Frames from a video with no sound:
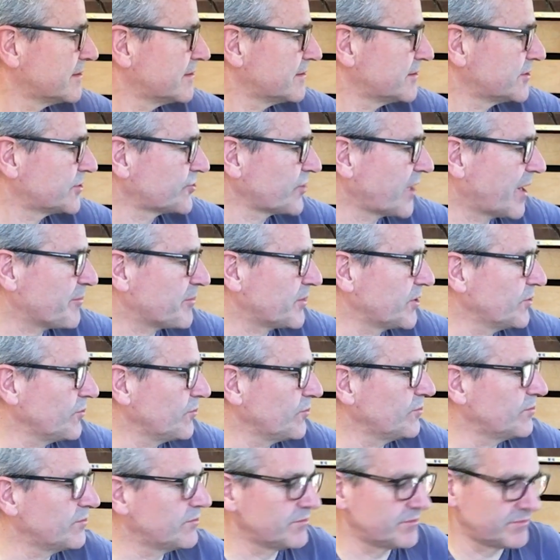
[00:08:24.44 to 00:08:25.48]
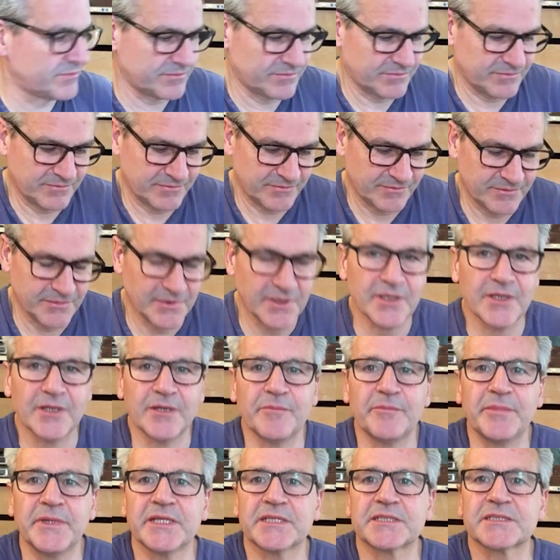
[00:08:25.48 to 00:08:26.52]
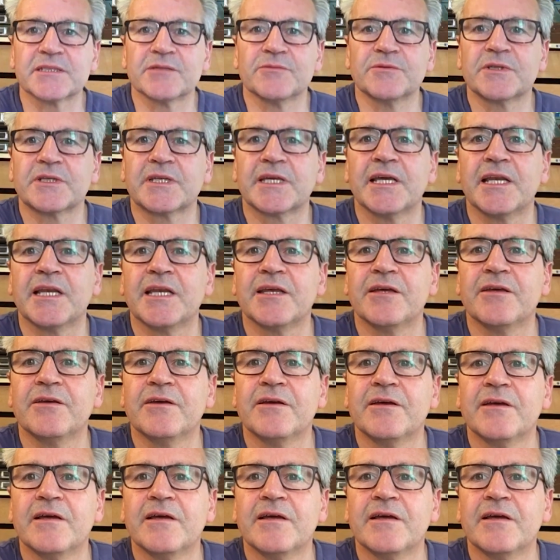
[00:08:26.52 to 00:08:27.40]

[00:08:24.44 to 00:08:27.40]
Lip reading: shrapnel, bits that would kill you